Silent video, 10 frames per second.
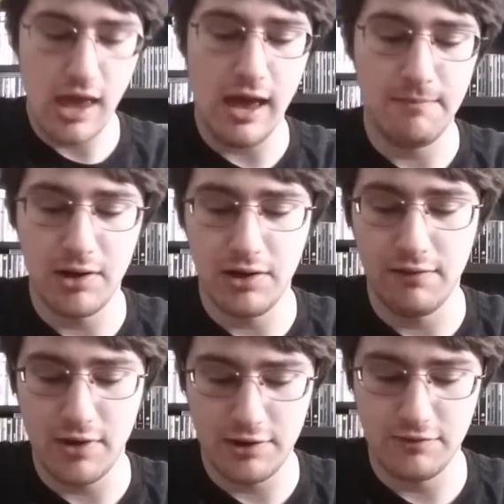Medal
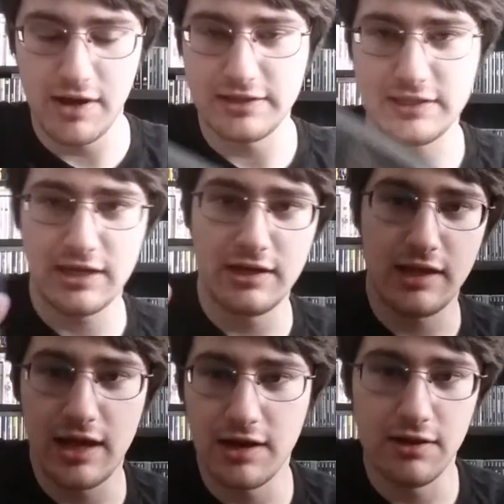of Honor Rising Sun.
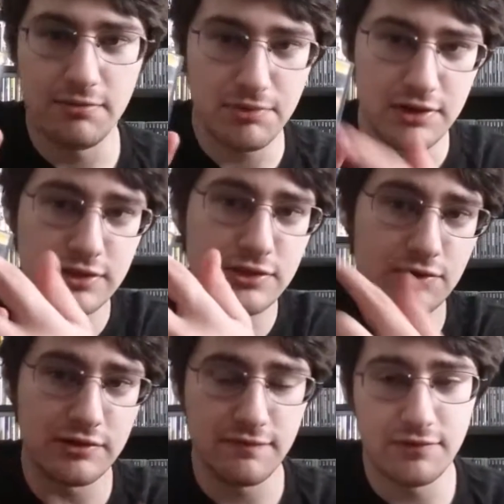Again, another Player's
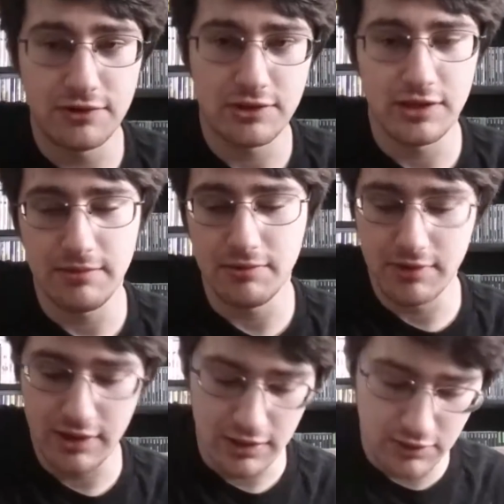Choice, unfortunately, but
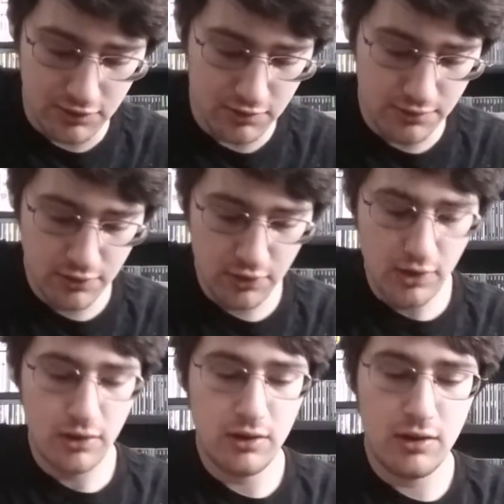what are you going to do?
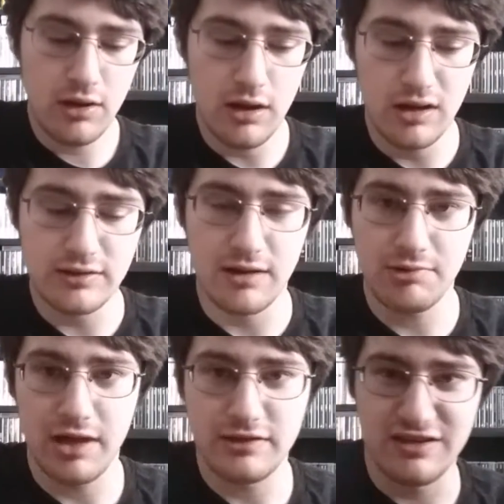
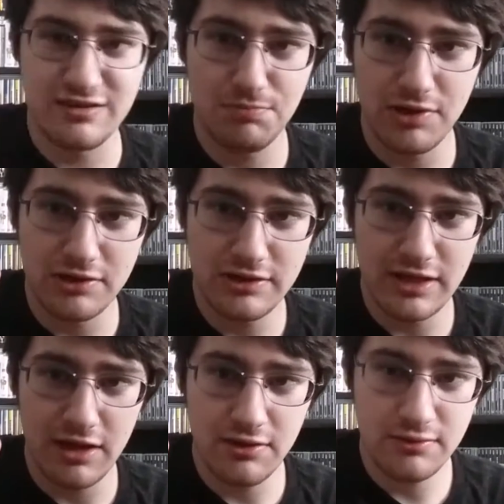Tom Clancy's Splinter
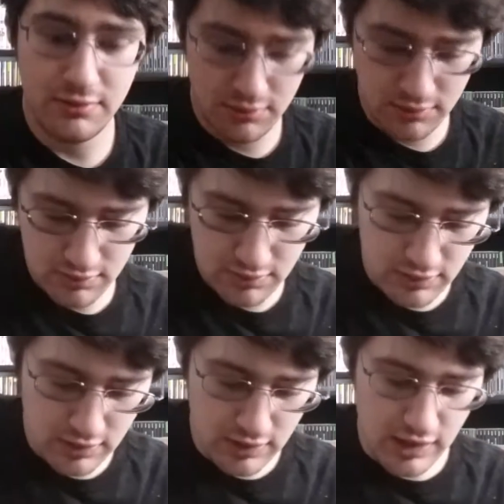Cell.
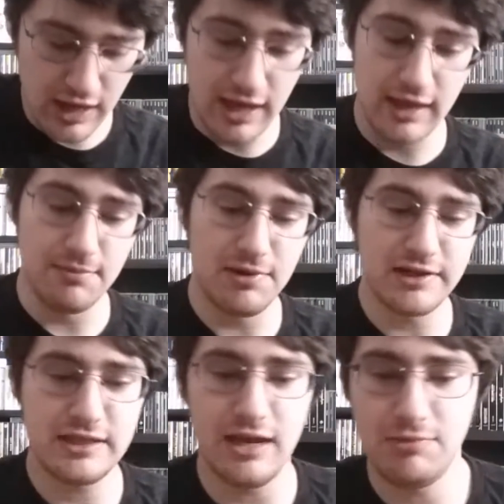And the
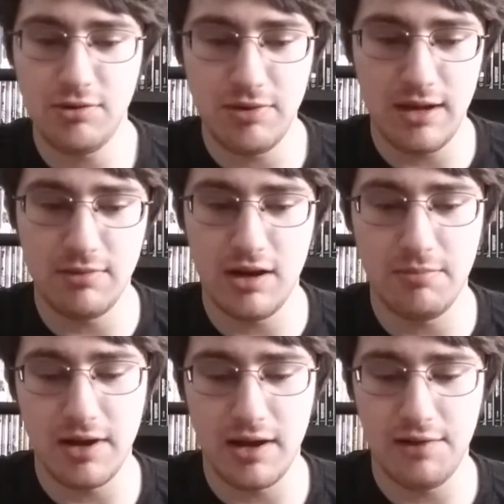best GameCube game there
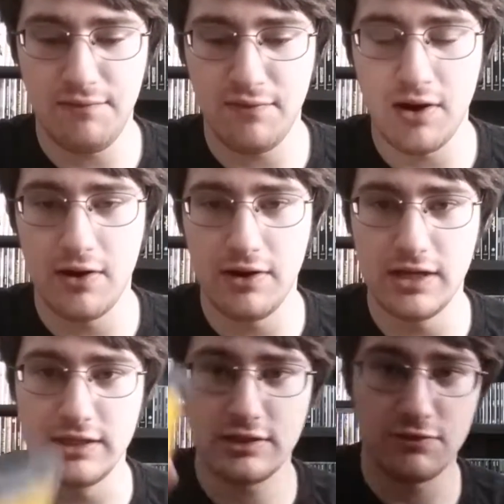by far
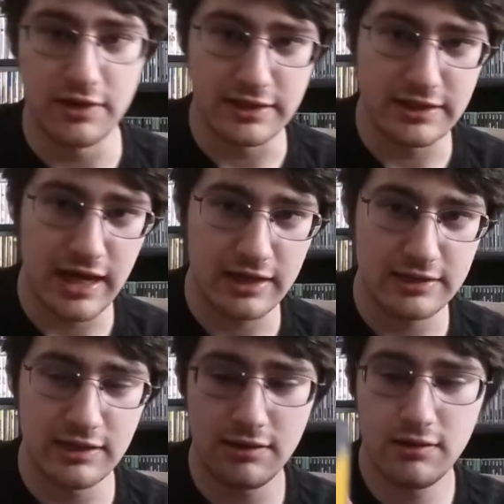is Crazy
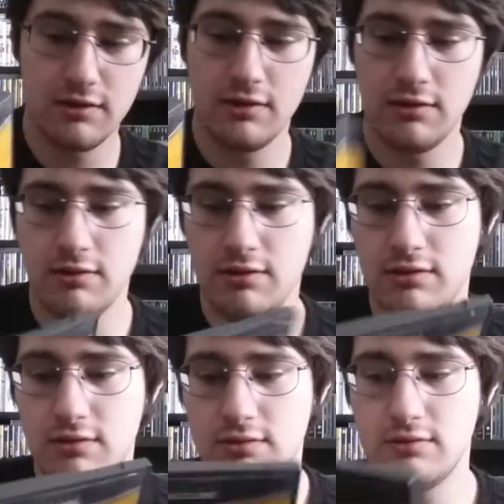Taxi.
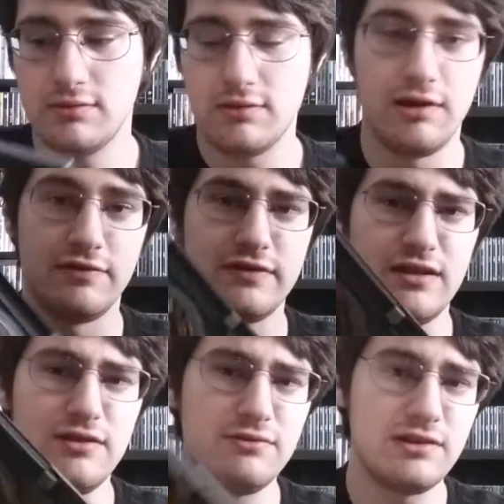I was going to
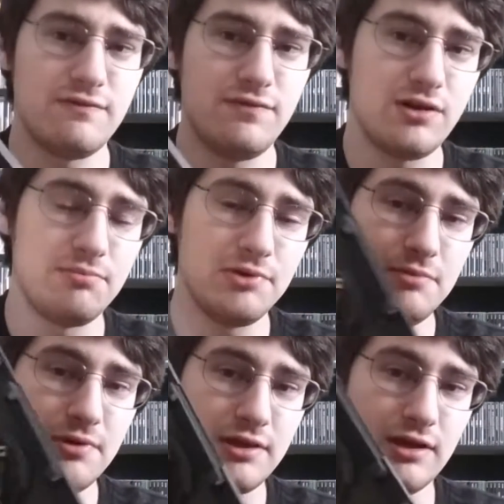say, this one doesn't feel
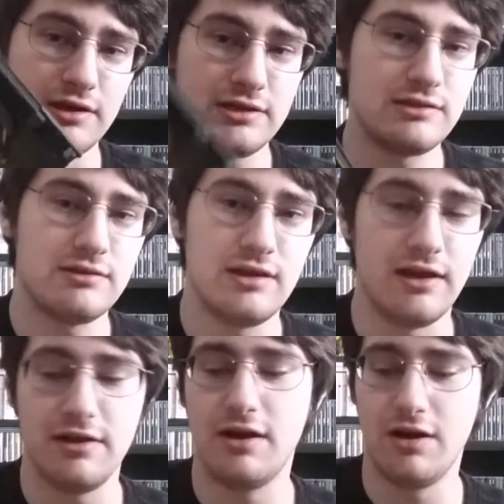complete, but it is.
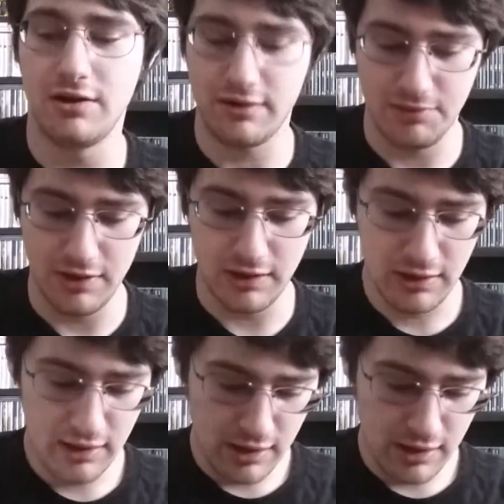Yeah, they all are complete.